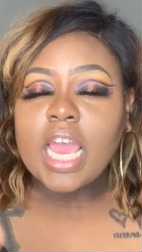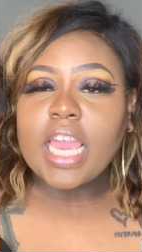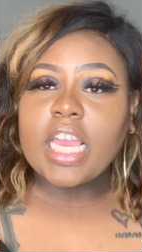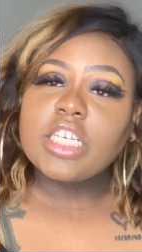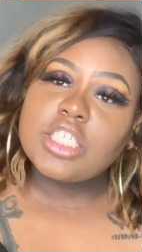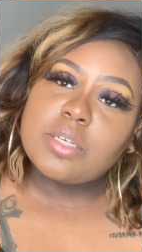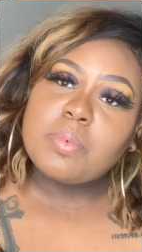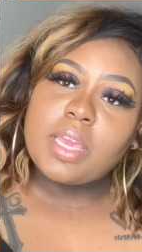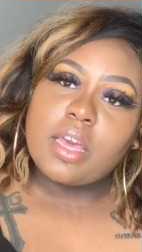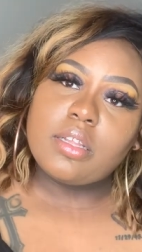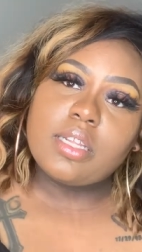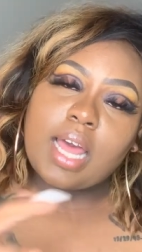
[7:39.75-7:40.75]
he should
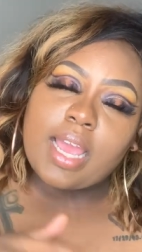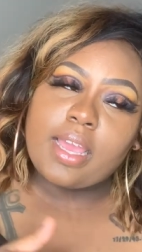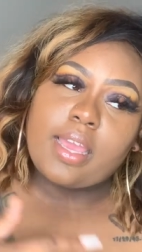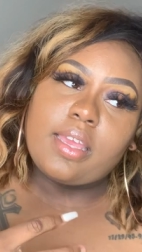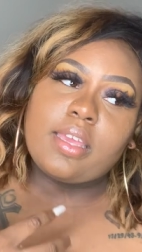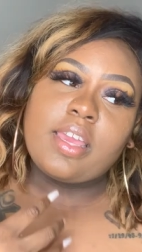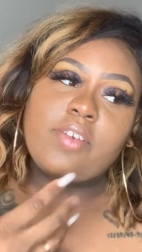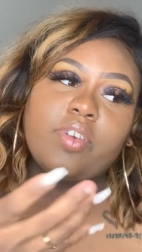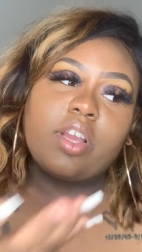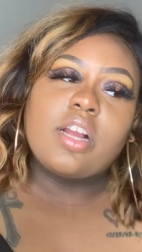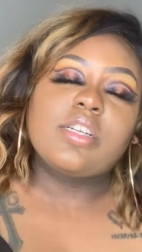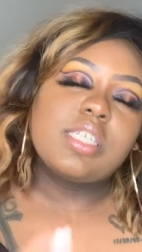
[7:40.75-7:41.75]
be like
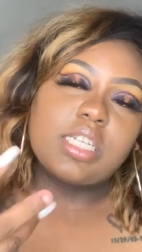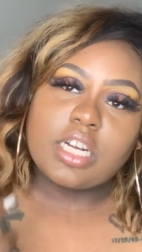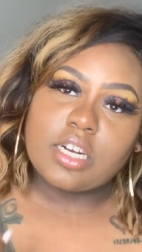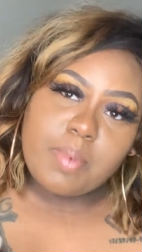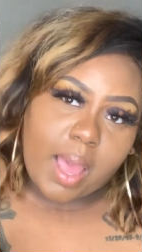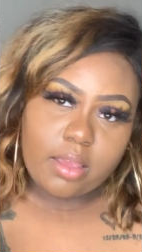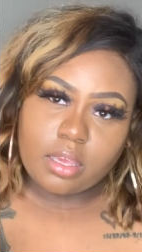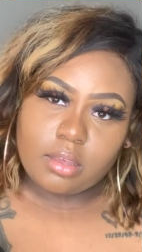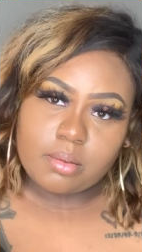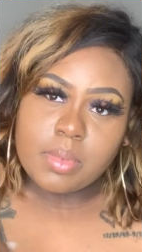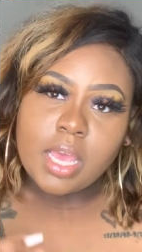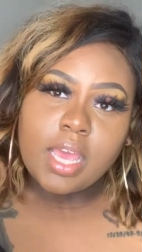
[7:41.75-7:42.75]
giving her to learn about him.